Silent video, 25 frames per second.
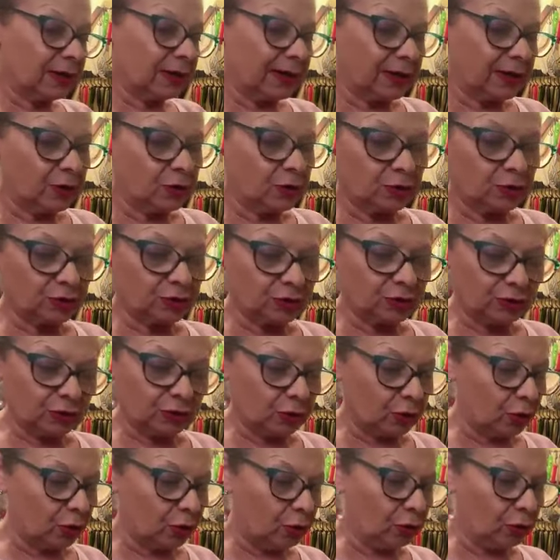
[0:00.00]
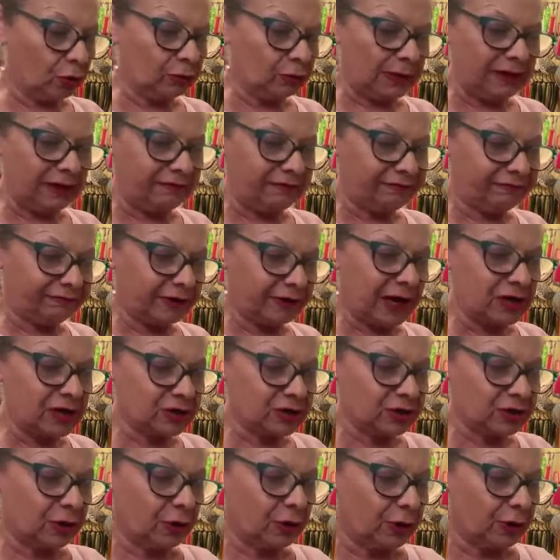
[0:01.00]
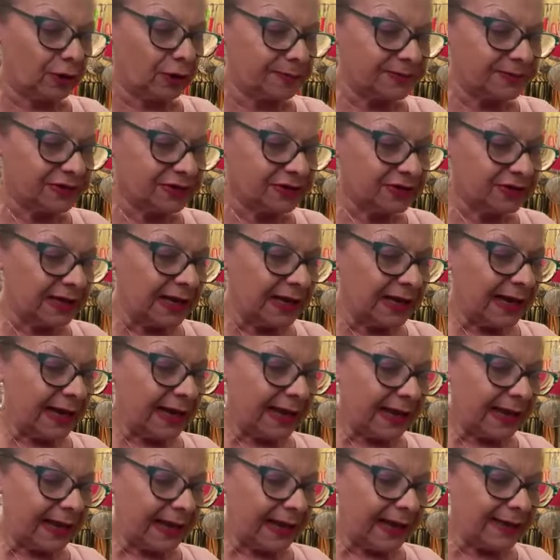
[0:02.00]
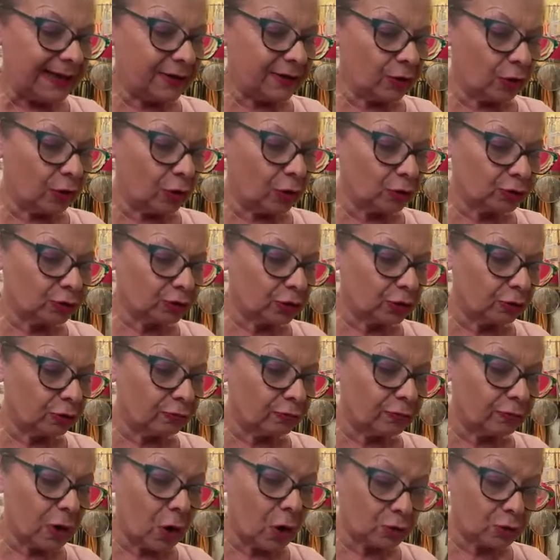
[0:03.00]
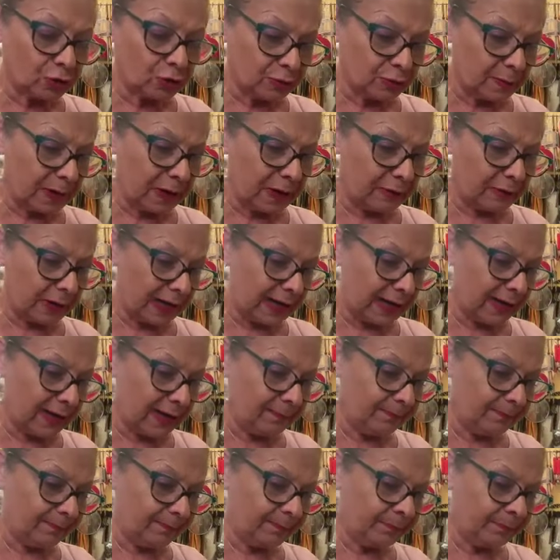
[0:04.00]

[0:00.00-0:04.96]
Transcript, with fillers: I use only fresh herbs and also rosemary.